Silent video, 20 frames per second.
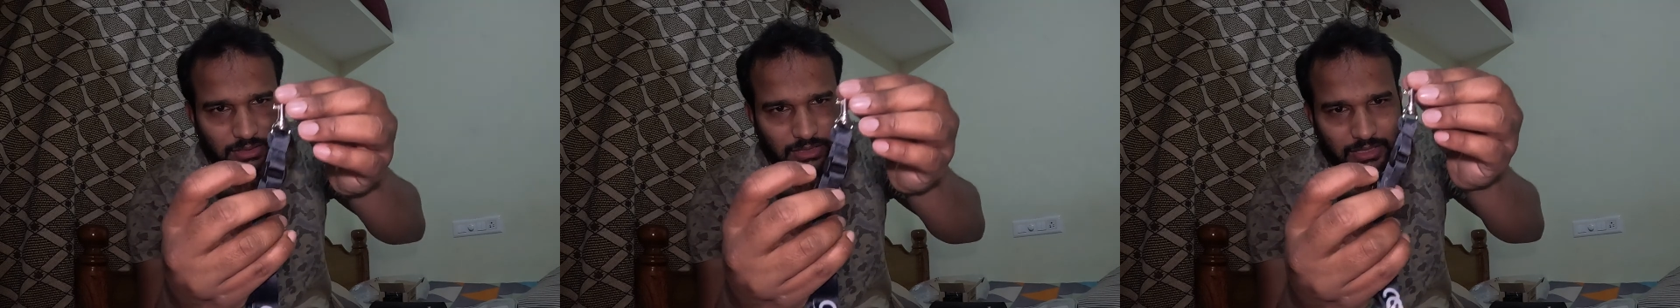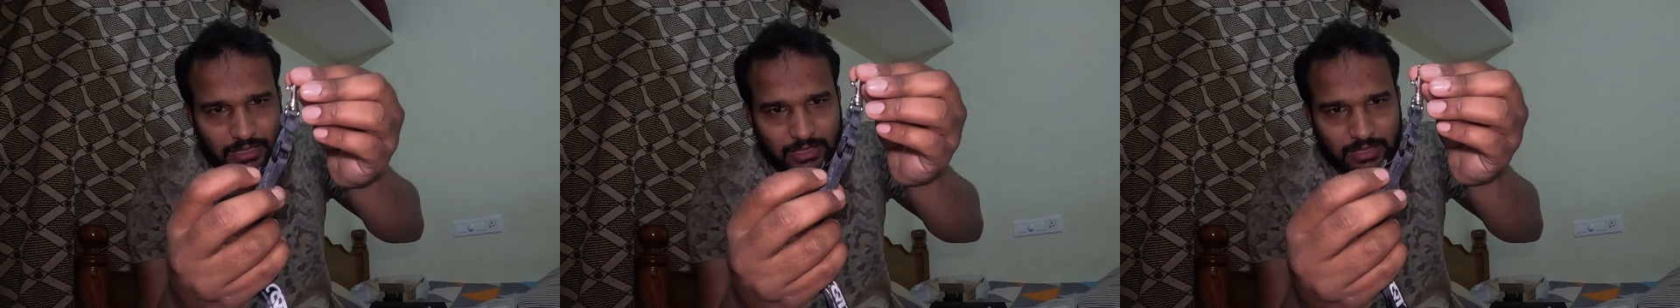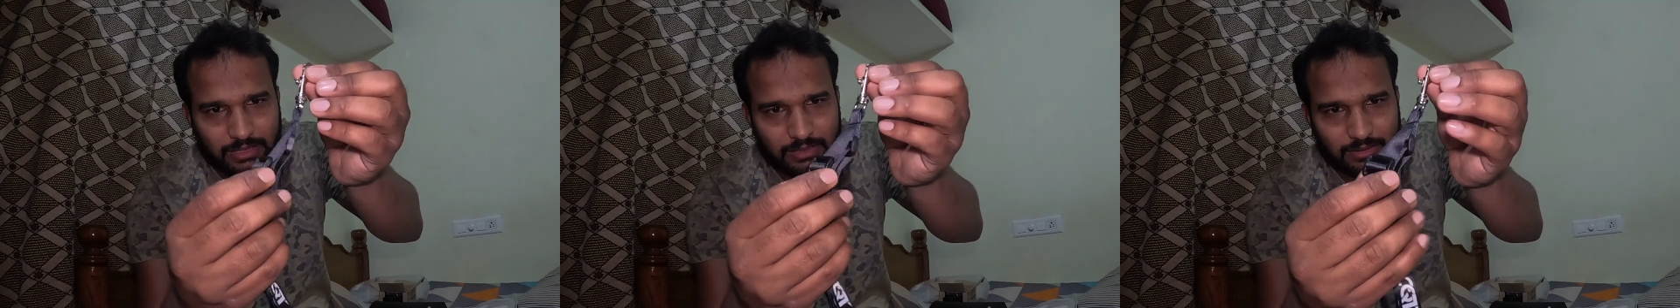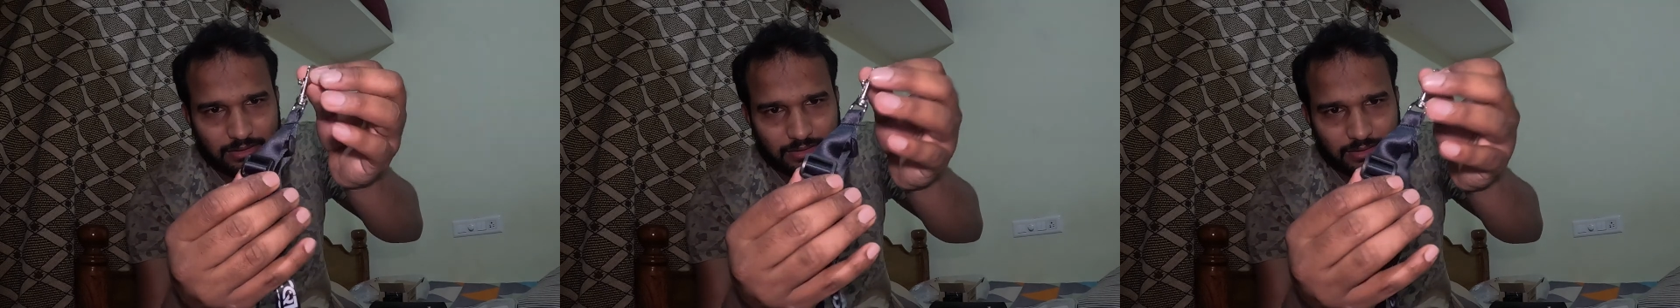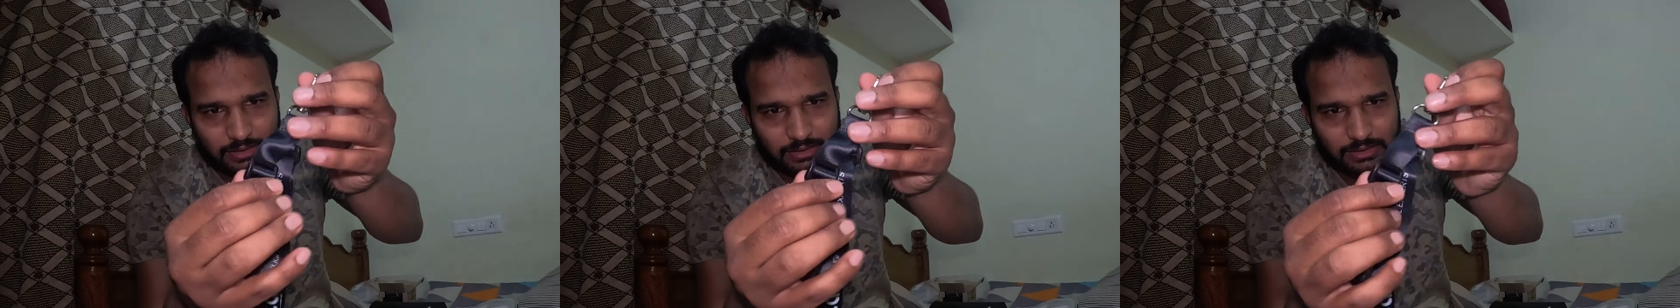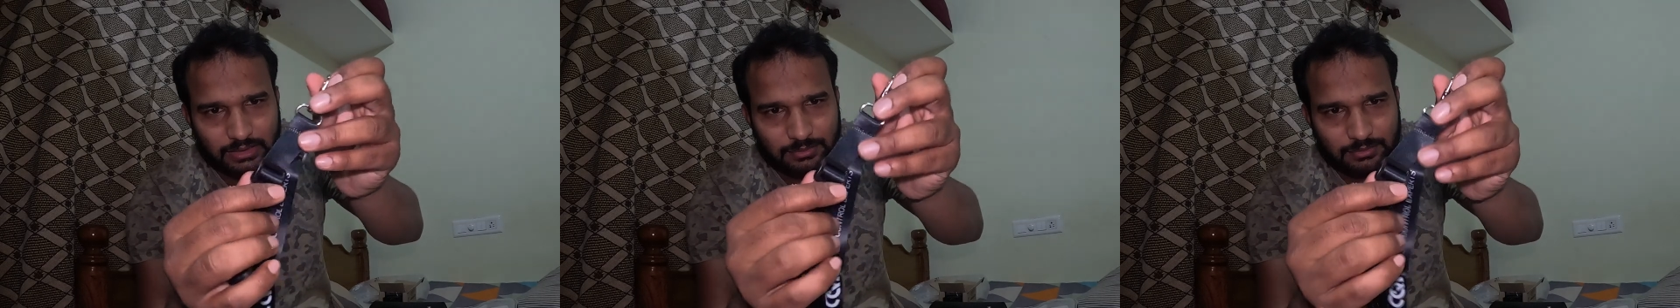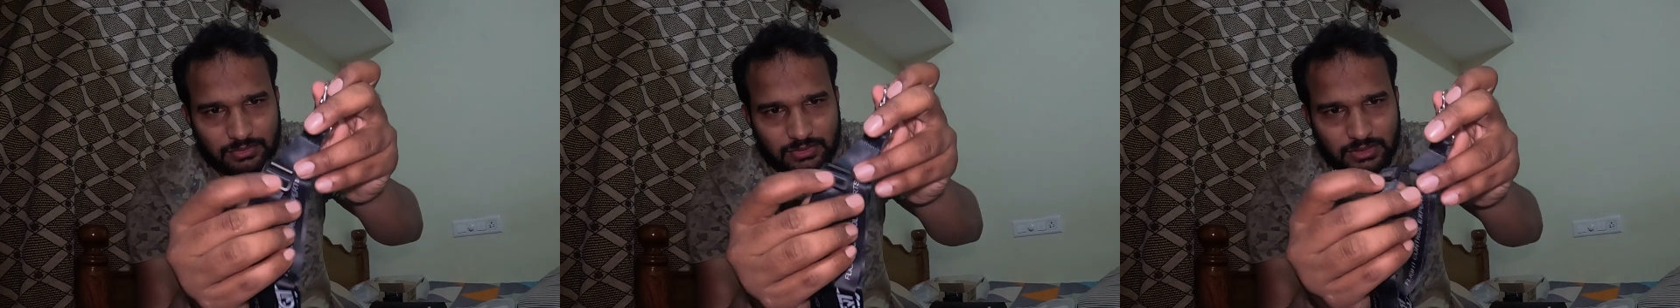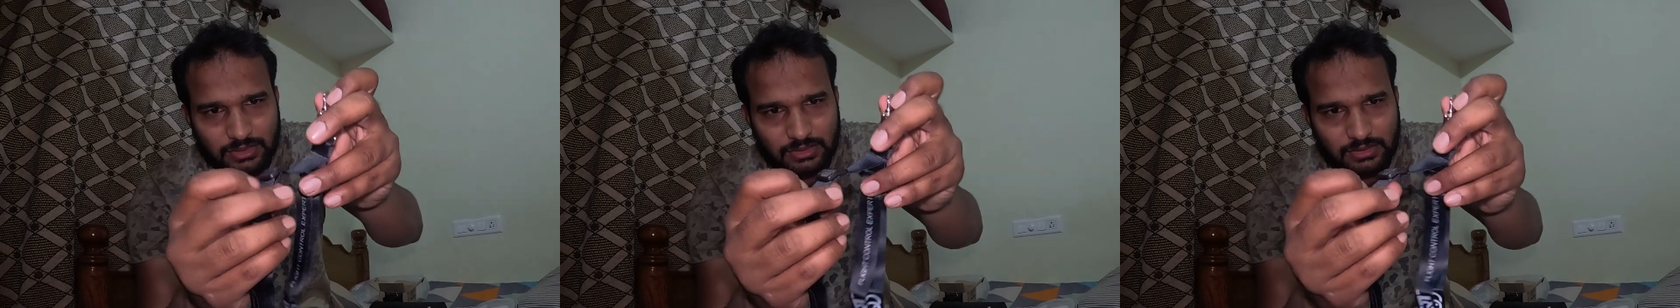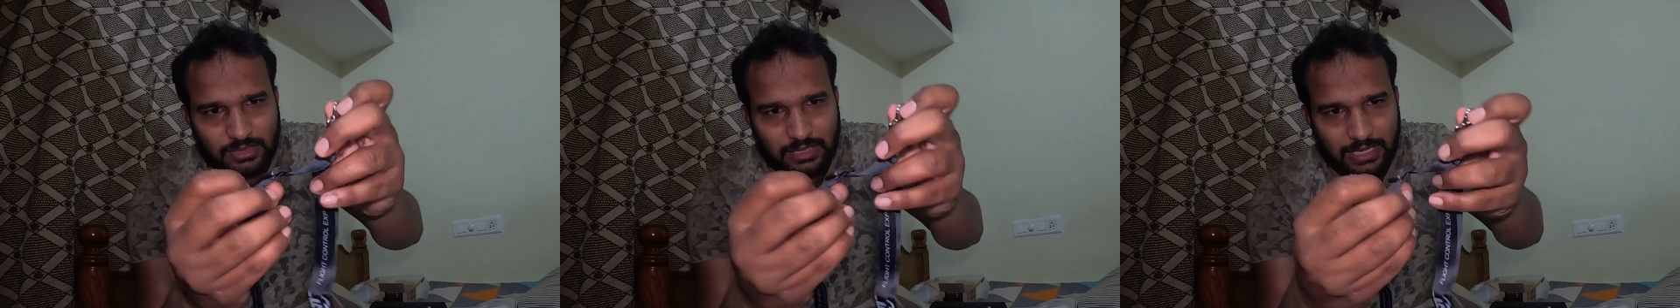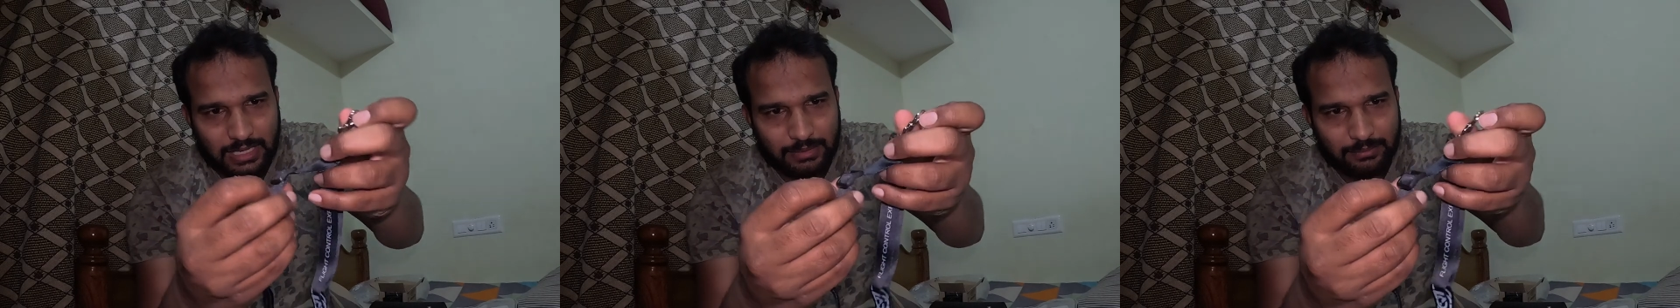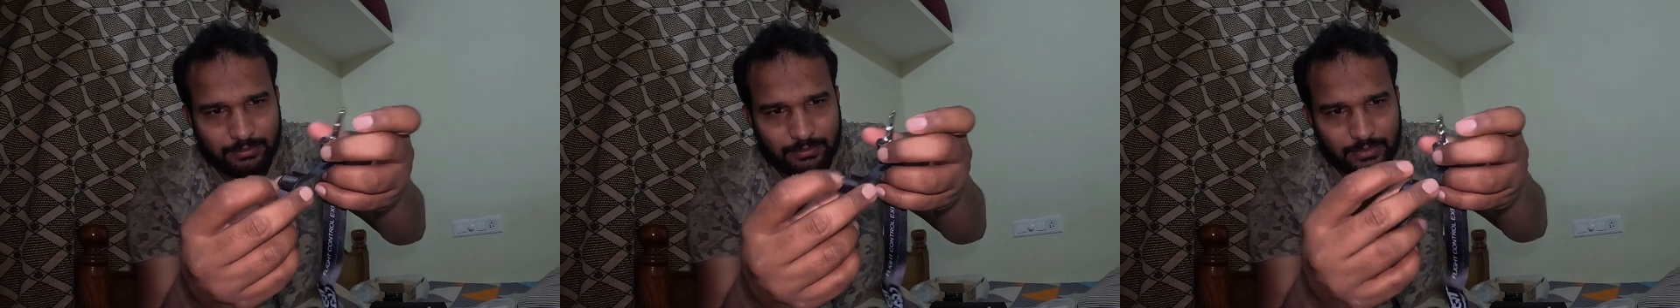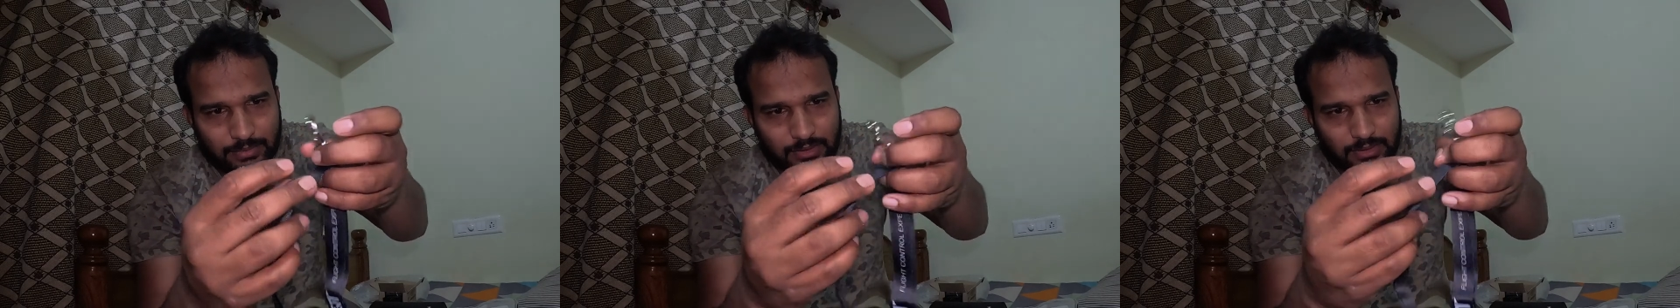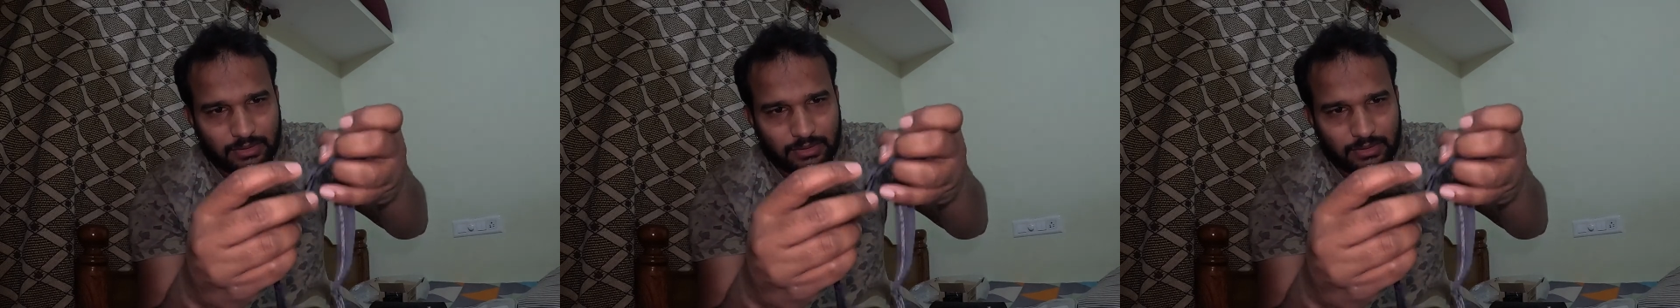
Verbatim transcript: and here comes the strap